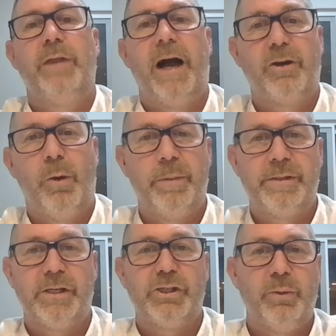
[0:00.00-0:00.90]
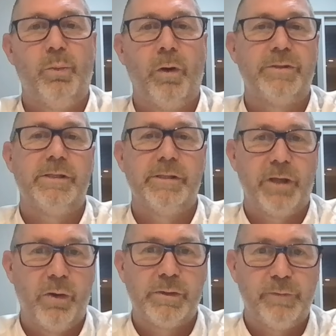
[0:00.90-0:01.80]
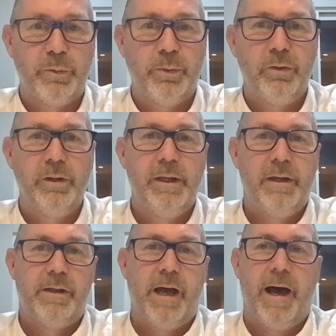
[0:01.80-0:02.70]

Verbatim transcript: to that competition and wanting to go to football.